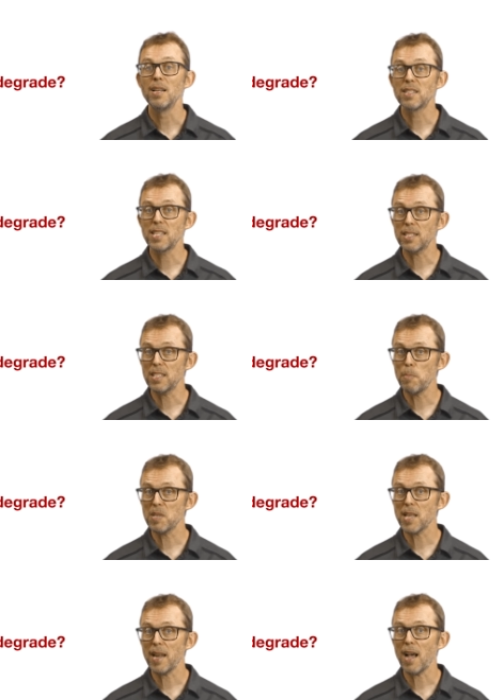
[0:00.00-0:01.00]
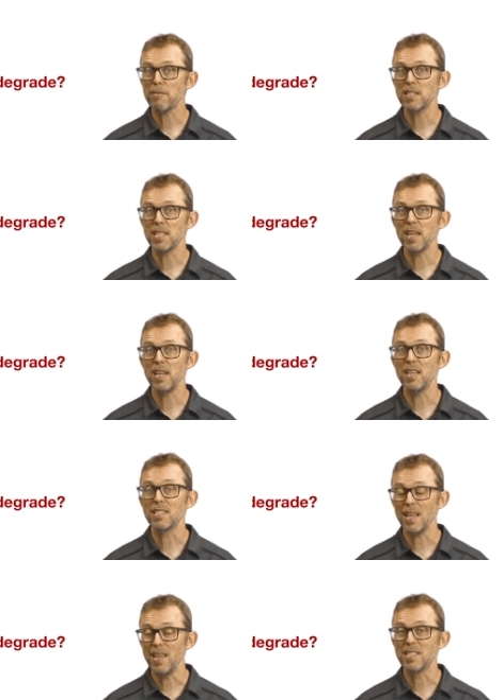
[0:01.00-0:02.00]
60% after 10
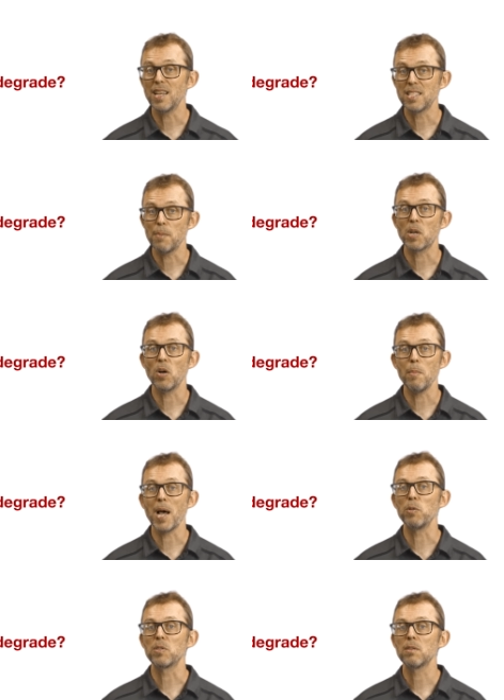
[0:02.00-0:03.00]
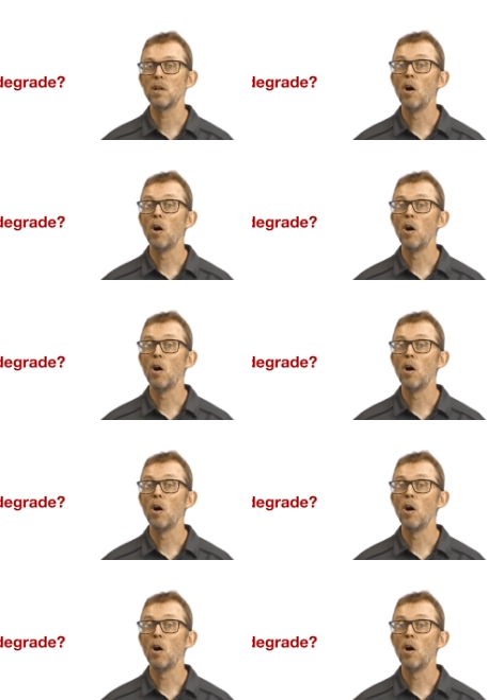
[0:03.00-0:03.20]
years is a typical amount.